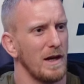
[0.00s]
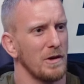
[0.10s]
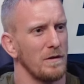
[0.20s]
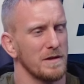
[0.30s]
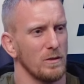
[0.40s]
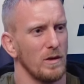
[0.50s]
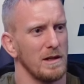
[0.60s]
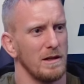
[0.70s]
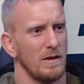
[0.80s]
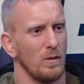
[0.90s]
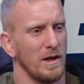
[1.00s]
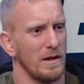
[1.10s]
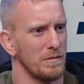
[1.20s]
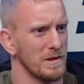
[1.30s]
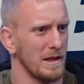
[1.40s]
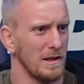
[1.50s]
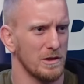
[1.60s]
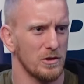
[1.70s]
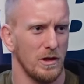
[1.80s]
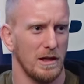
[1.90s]
I don't know if it's a way, way that
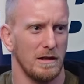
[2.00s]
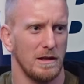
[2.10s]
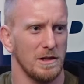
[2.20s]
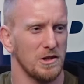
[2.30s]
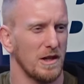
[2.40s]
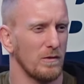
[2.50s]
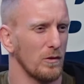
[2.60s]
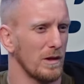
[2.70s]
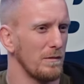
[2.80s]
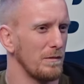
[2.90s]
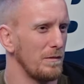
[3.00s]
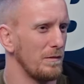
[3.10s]
Brazilians train in general, that